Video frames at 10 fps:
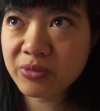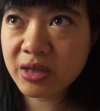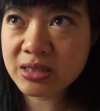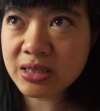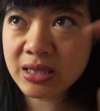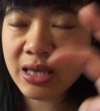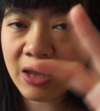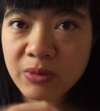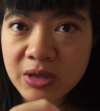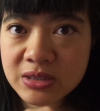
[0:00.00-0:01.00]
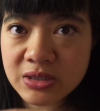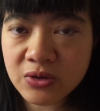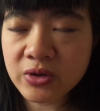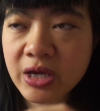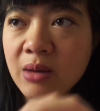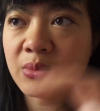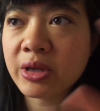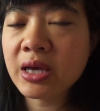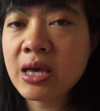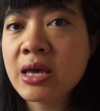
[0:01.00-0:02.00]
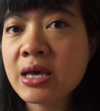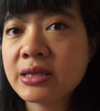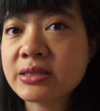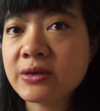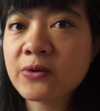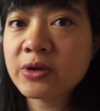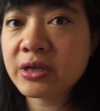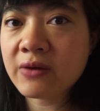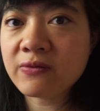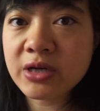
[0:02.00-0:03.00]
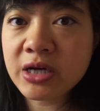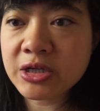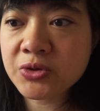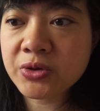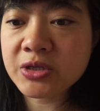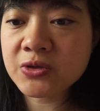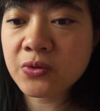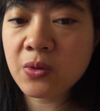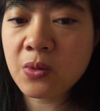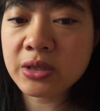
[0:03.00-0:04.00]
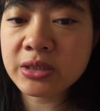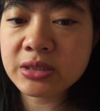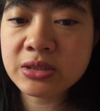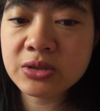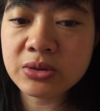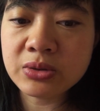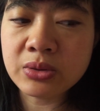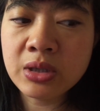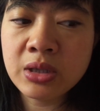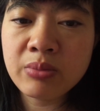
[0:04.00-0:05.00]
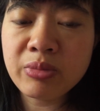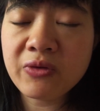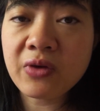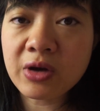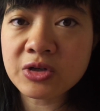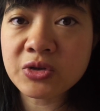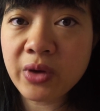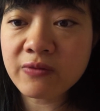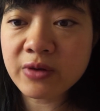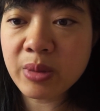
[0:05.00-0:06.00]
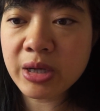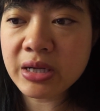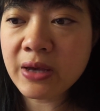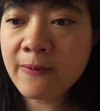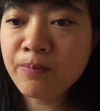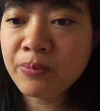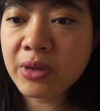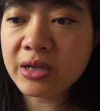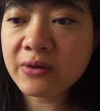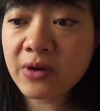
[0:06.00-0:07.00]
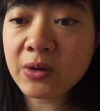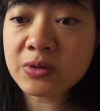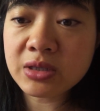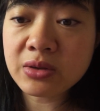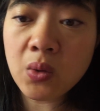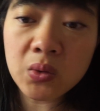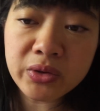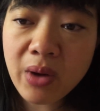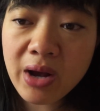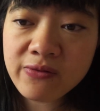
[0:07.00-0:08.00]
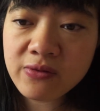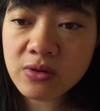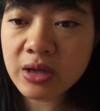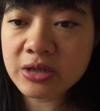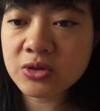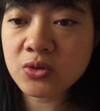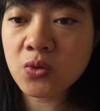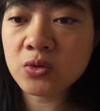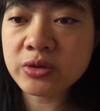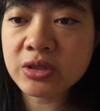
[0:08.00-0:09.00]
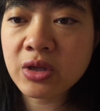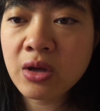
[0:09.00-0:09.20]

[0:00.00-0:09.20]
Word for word: it can't be considered gambling. It's different in every country, so they want it to be fair to everybody. And if I was going to hold a raffle, I should hold it